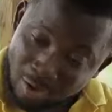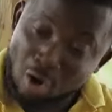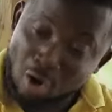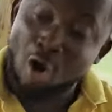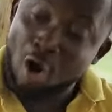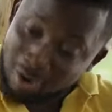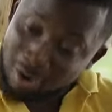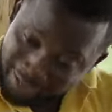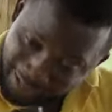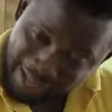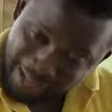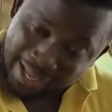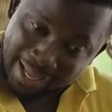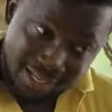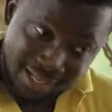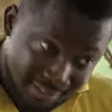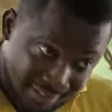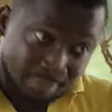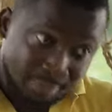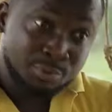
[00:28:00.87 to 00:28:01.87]
Or hug her
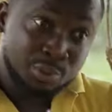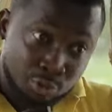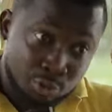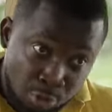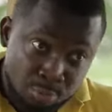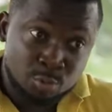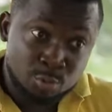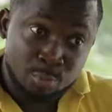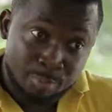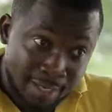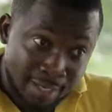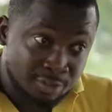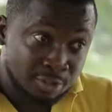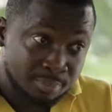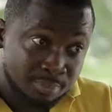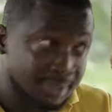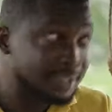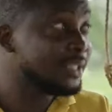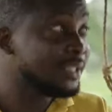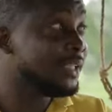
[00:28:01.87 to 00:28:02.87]
anytime she comes to buy
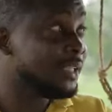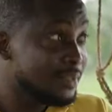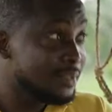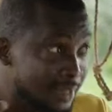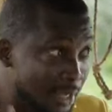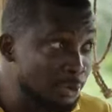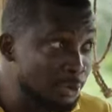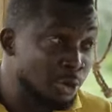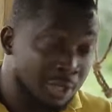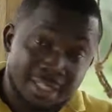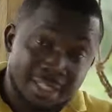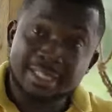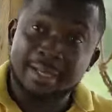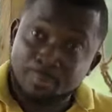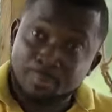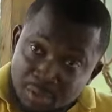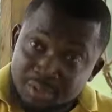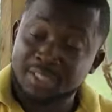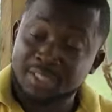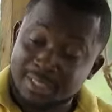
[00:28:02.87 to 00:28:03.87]
something, then you know that
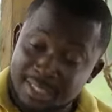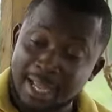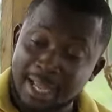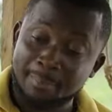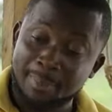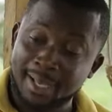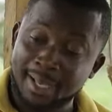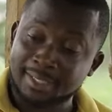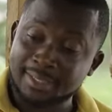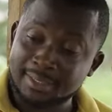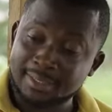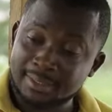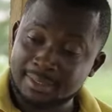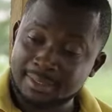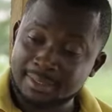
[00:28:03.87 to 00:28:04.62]
I'm not treating her bad.